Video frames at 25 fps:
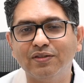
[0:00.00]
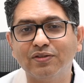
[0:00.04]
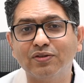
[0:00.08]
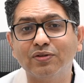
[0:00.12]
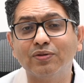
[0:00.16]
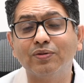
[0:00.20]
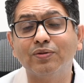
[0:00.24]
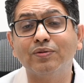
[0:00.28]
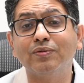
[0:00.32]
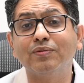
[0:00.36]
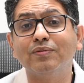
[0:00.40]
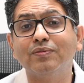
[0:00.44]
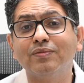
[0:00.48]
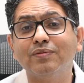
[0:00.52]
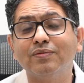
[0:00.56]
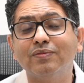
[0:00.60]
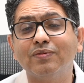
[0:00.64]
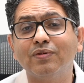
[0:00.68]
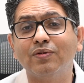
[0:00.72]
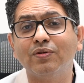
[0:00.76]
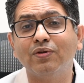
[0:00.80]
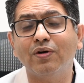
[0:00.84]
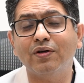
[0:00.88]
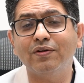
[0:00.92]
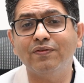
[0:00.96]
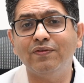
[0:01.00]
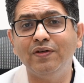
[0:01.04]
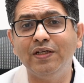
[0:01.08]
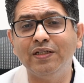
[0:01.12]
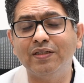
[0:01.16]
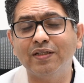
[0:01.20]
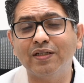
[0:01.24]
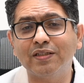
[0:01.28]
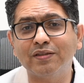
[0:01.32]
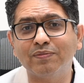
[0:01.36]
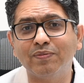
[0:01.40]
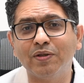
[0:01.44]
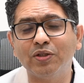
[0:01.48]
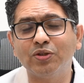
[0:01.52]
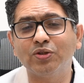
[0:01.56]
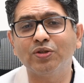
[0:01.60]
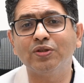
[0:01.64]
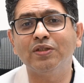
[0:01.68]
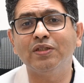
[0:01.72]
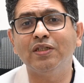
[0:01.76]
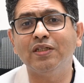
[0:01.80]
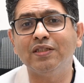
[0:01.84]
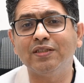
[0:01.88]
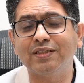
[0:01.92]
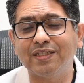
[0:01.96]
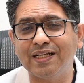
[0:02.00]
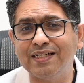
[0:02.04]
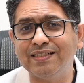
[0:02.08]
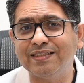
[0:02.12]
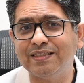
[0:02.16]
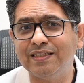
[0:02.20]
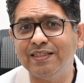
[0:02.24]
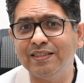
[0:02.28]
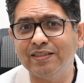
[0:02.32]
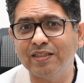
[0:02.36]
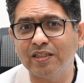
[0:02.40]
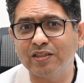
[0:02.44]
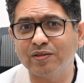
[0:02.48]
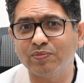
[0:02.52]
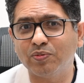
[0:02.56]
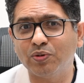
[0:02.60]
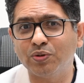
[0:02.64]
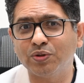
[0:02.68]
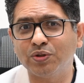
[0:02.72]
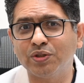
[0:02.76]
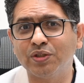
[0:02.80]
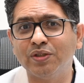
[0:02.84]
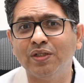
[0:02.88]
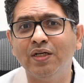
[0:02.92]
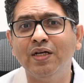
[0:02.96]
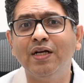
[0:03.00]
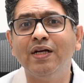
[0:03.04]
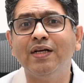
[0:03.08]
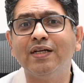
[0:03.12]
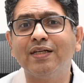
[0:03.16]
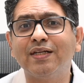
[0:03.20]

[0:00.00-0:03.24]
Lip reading: So a lot of heat exposure, intense heat exposure